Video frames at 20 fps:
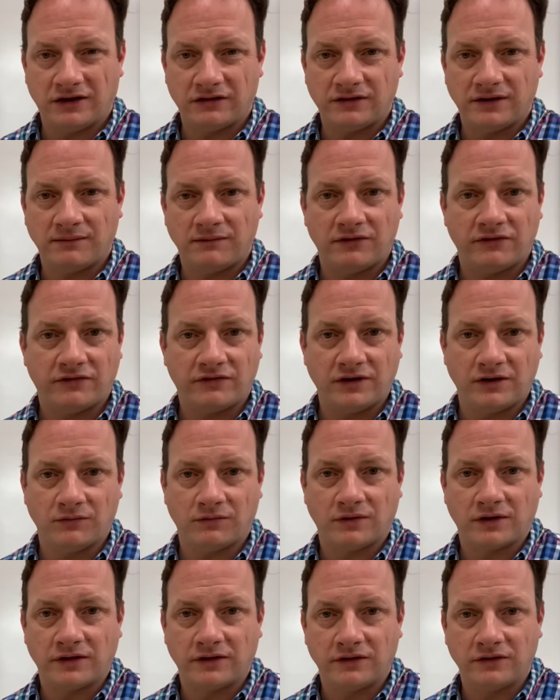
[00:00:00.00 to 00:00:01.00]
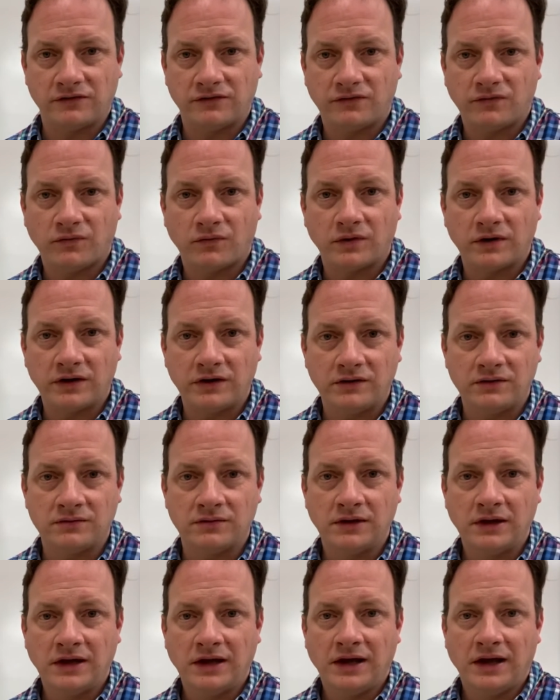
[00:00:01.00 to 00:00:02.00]
I'll demonstrate one of those for
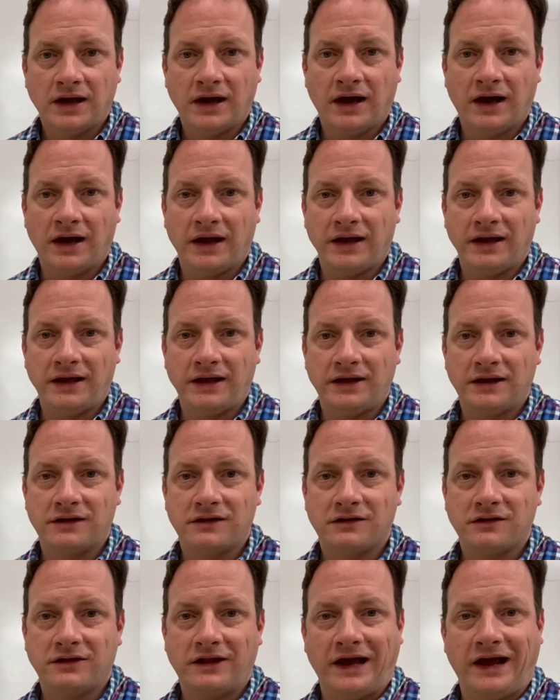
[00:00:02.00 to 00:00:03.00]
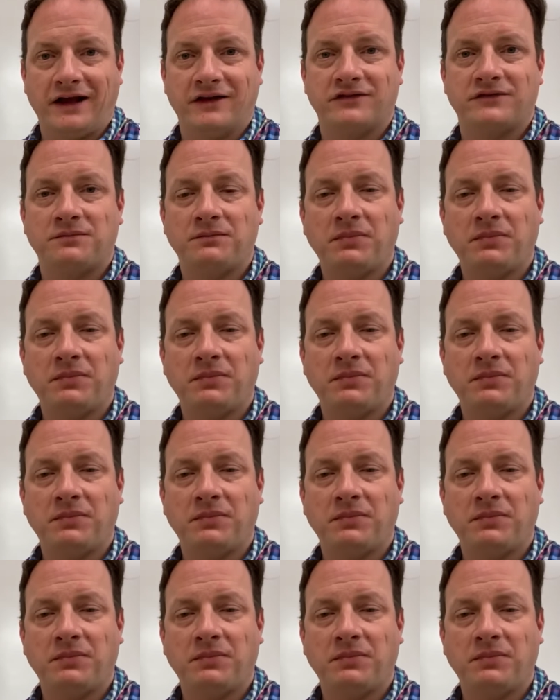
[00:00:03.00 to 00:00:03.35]
you in class.